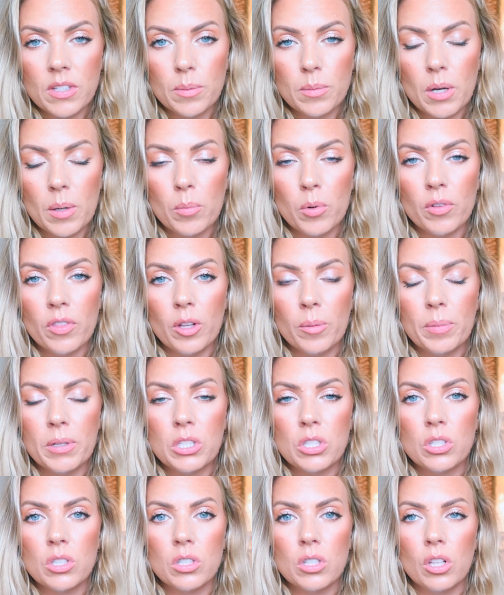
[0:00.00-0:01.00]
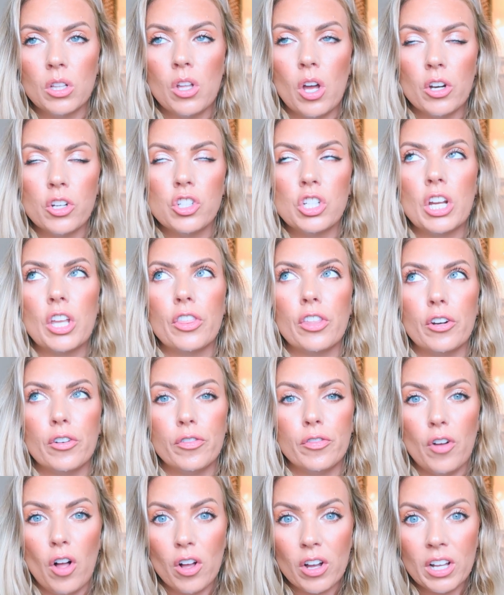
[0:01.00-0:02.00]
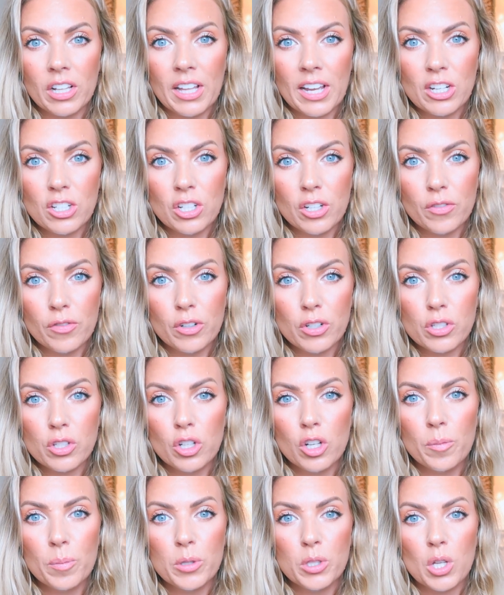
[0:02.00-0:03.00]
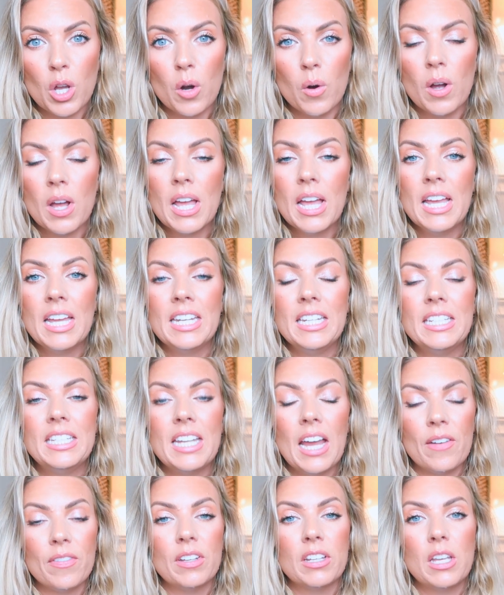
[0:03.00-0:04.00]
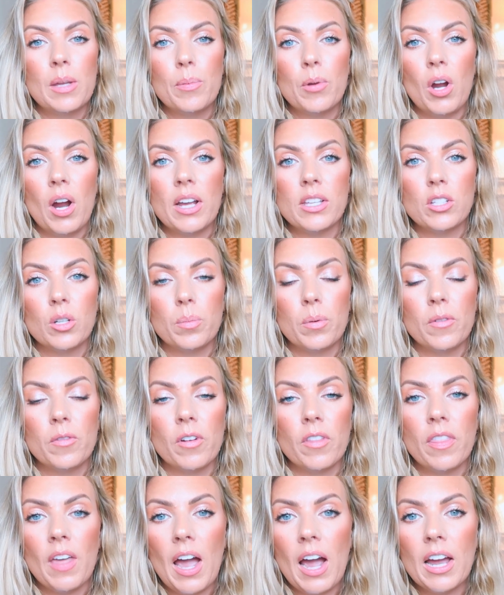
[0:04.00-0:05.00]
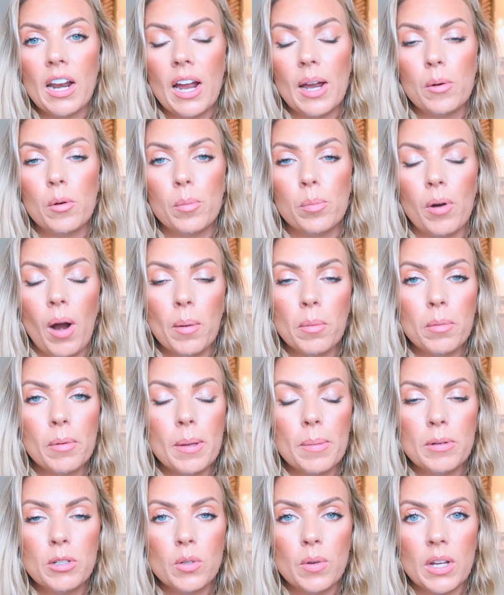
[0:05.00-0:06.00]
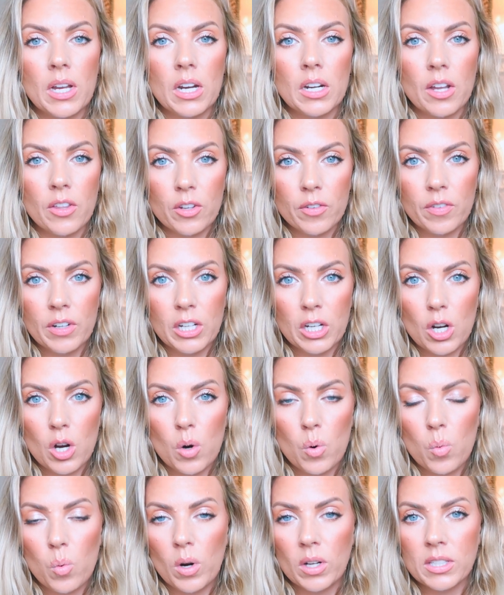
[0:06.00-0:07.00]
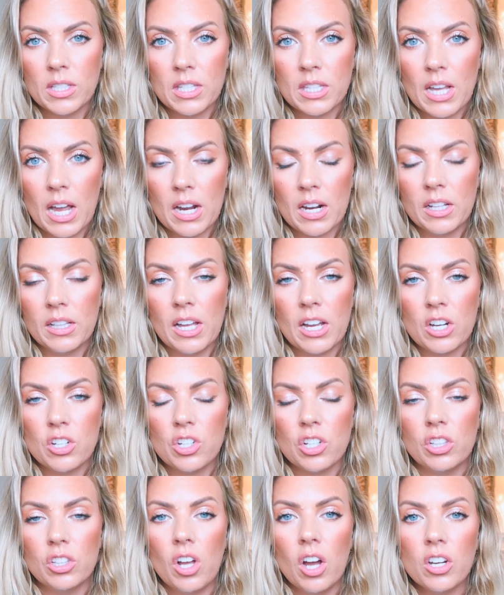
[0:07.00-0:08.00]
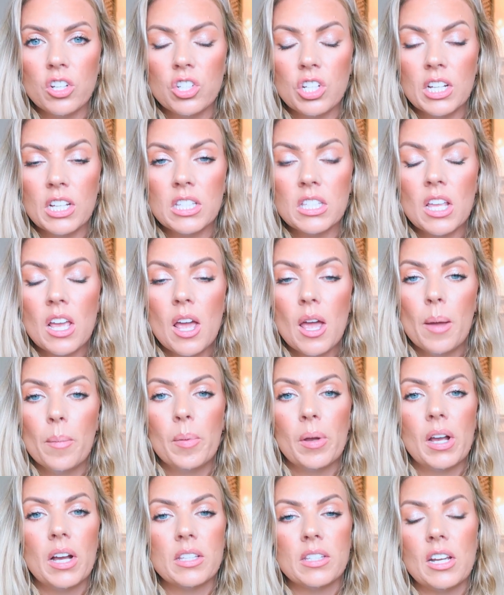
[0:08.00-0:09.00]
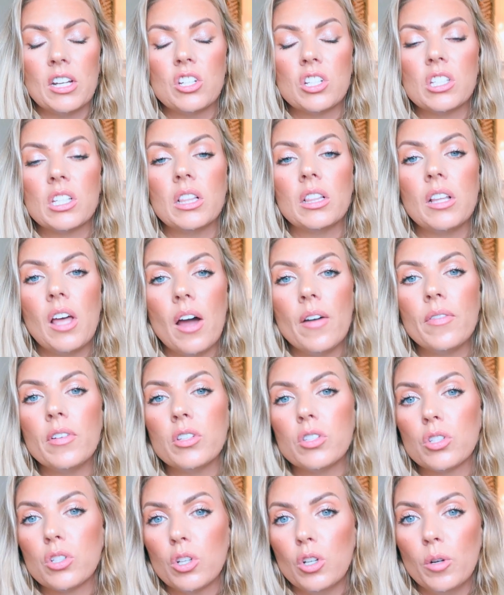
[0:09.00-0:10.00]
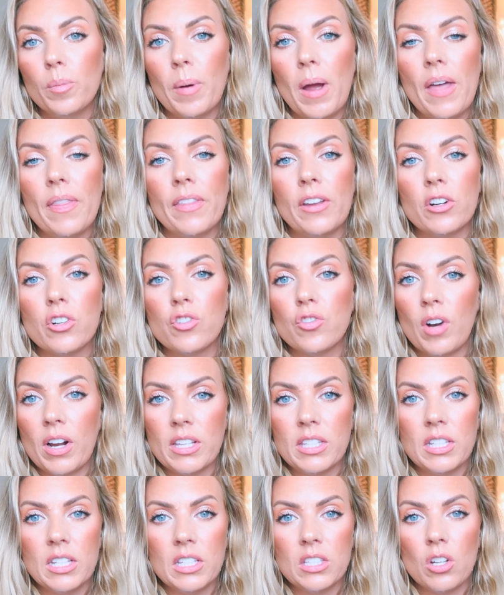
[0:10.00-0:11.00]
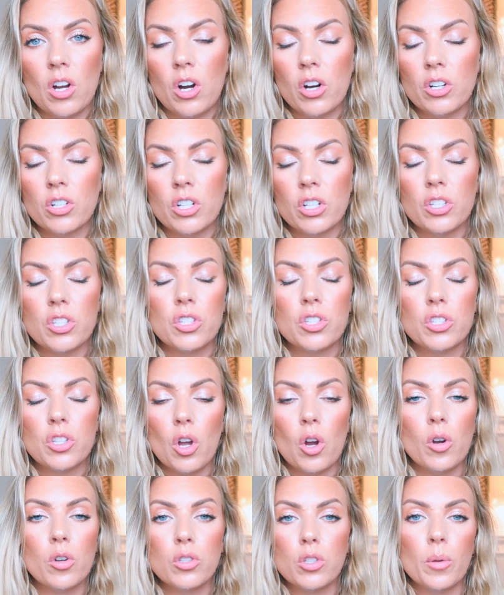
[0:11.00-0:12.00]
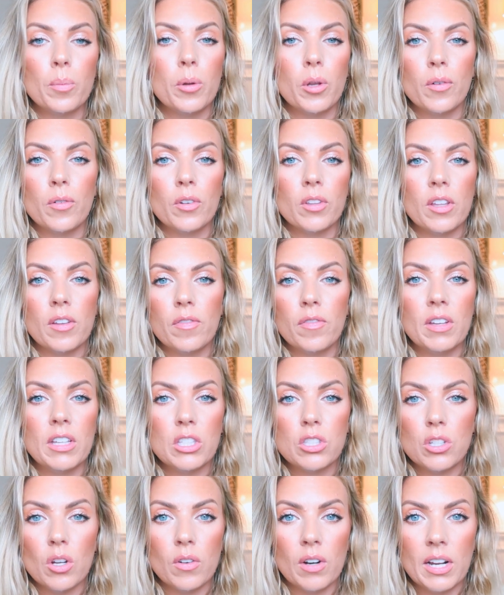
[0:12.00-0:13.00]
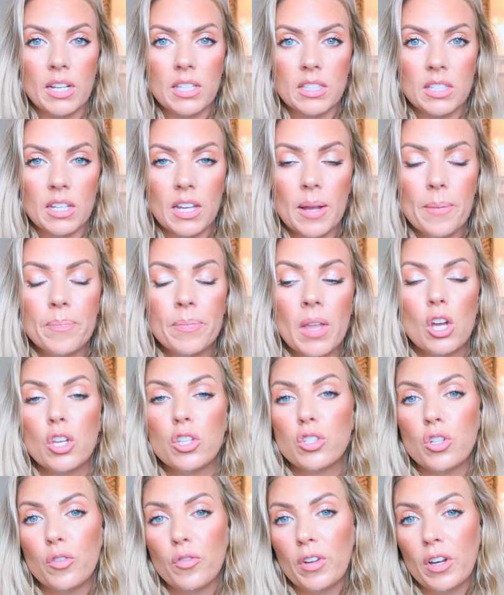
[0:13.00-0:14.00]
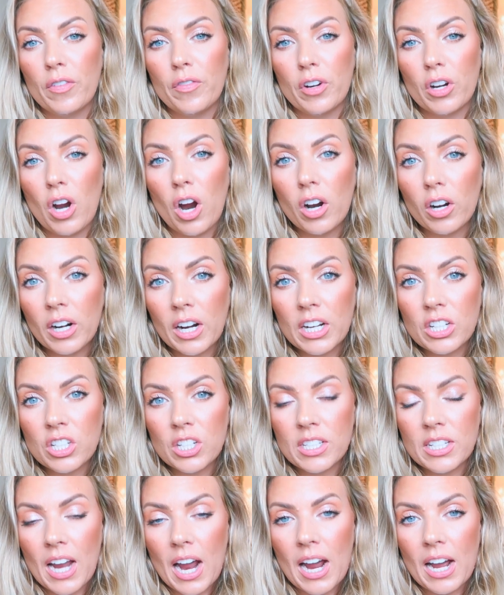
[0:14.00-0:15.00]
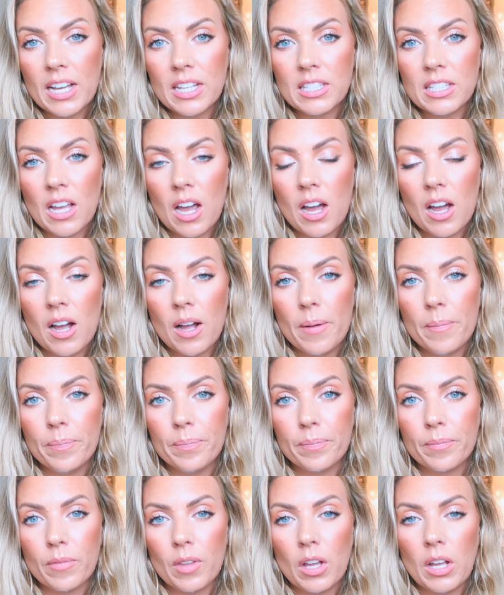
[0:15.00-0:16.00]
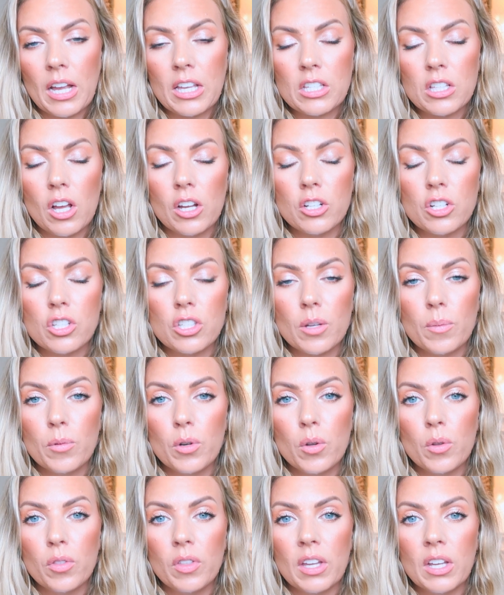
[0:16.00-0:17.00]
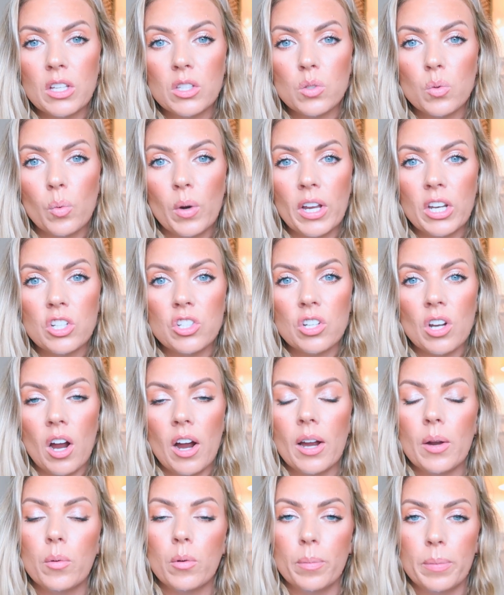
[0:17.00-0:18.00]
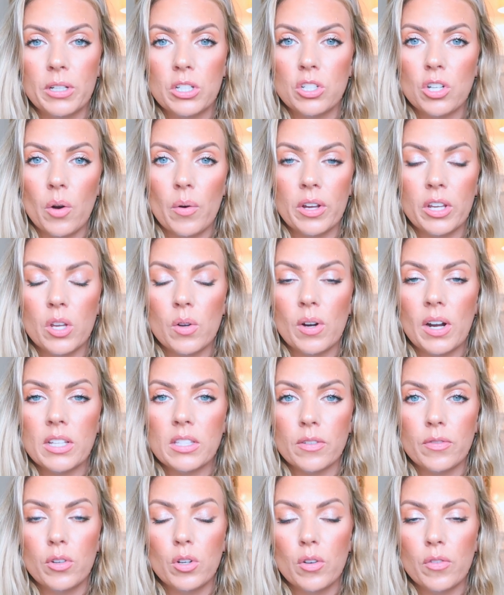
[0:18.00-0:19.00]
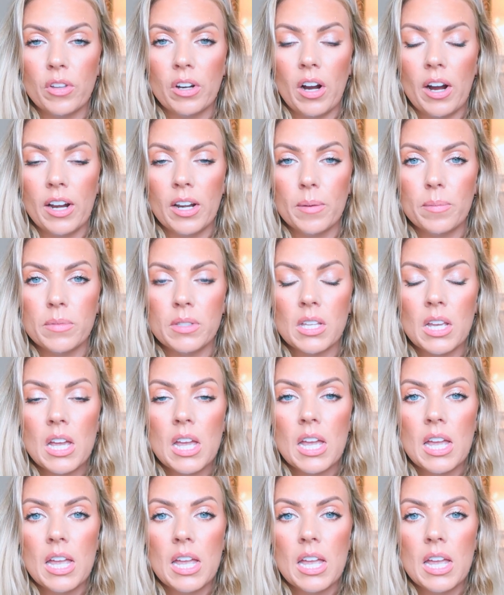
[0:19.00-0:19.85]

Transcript: of September, they'll be launching their fall collection for Scoop, so definitely keep your eyes open for that. I will probably be doing another video once that collection launches because I just love Scoop and their dresses are just so, so beautiful. They fit so nicely. Sofia Vergara just has um, has launched some new things, which I will be showing you guys a few of their items